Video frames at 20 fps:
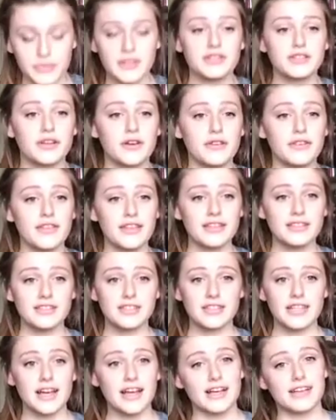So this
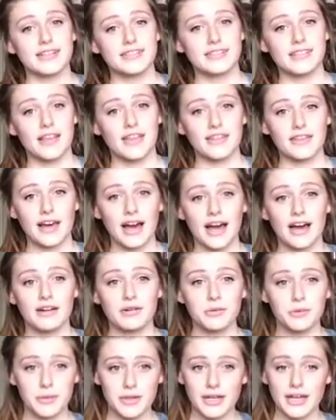suggests
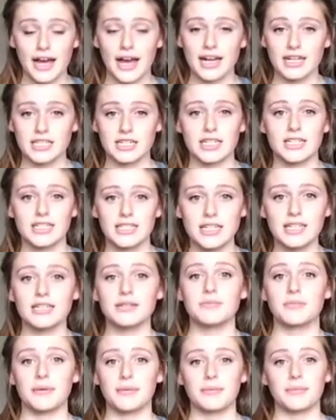that we actually
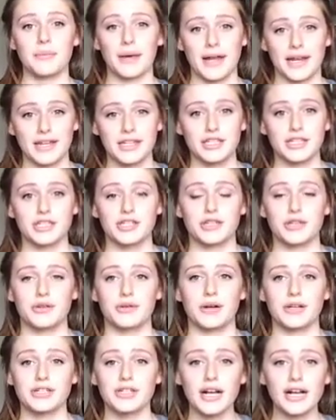did manage
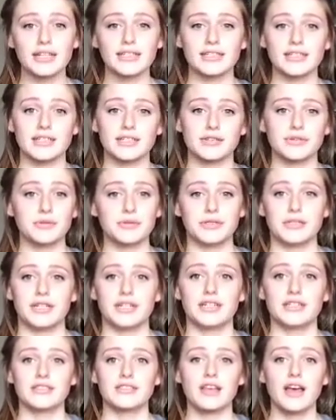to attract this
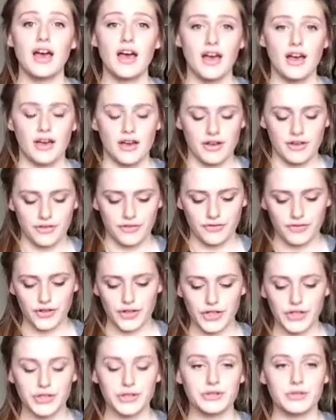audience
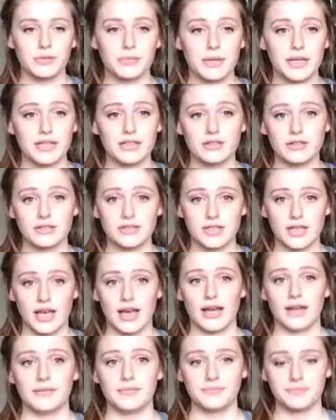through the
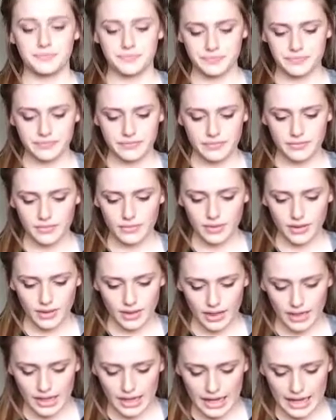mise-en-scène
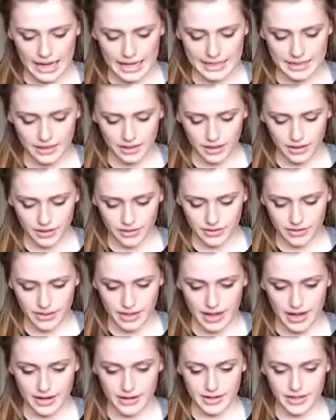and
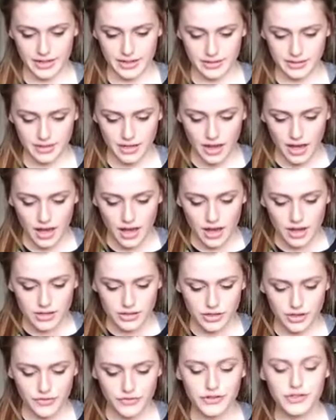other areas.
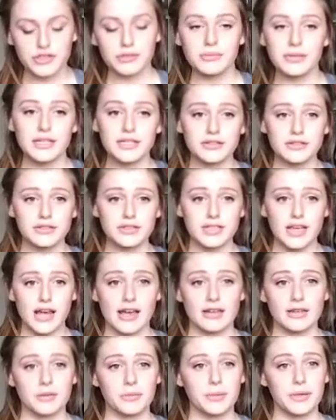So for the
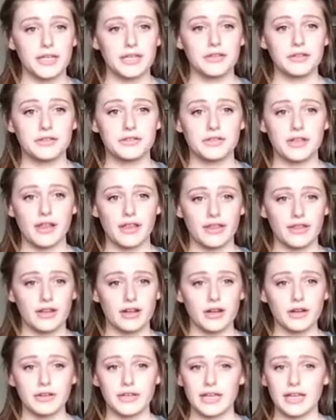mise-en-scène, we used the
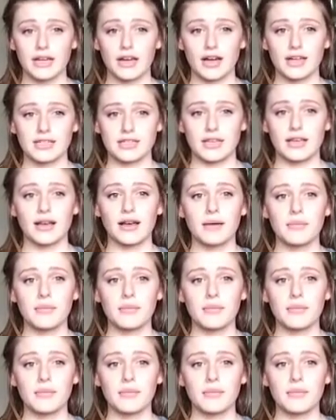low-key lighting.